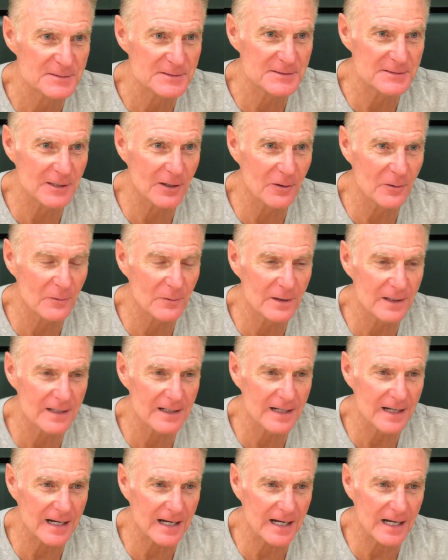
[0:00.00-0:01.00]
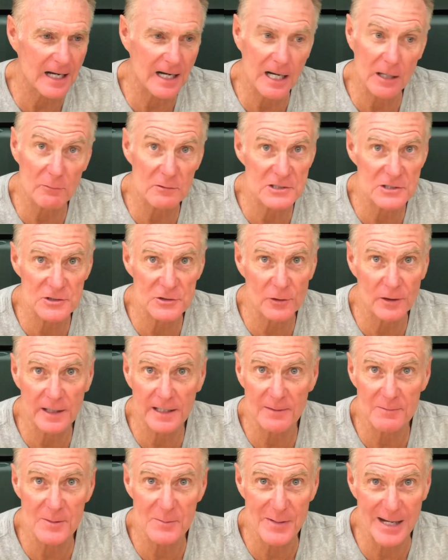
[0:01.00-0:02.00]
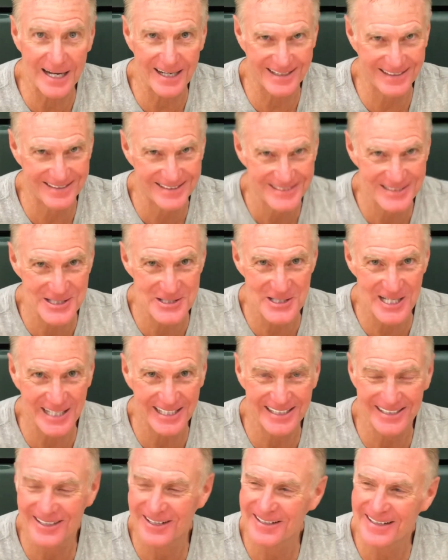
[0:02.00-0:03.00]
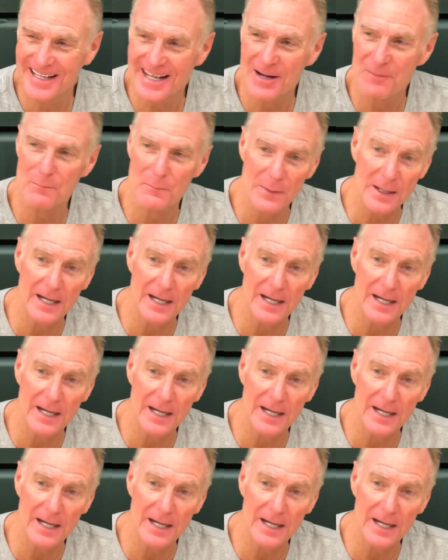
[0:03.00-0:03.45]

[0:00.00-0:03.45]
so I always enjoy coming back to check in on them.